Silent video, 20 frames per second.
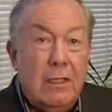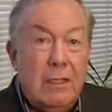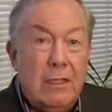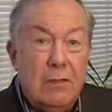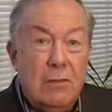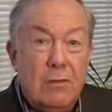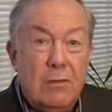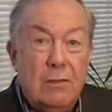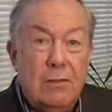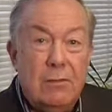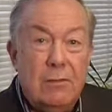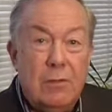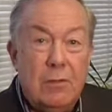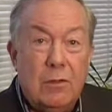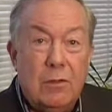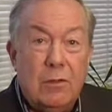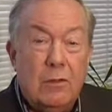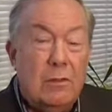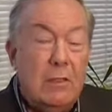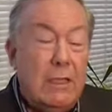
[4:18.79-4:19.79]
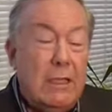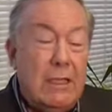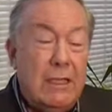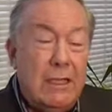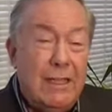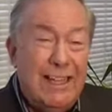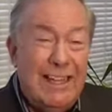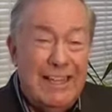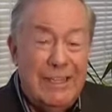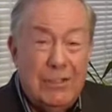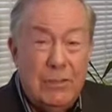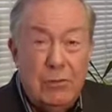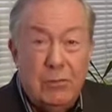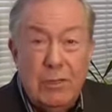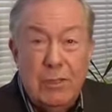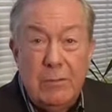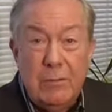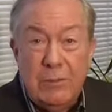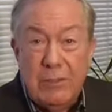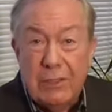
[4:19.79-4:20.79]
in order for
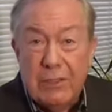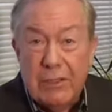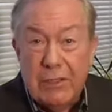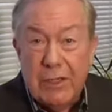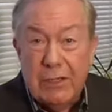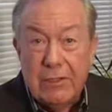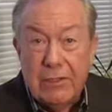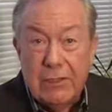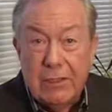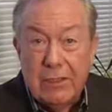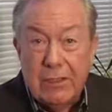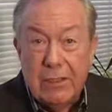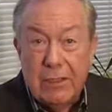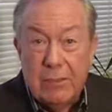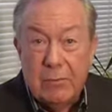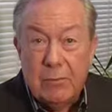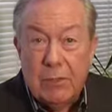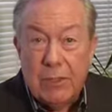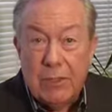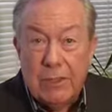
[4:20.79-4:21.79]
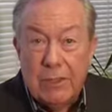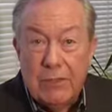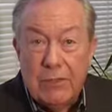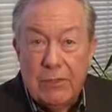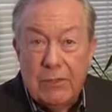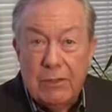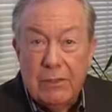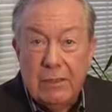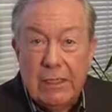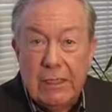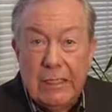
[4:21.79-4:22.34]
extreme success to take place.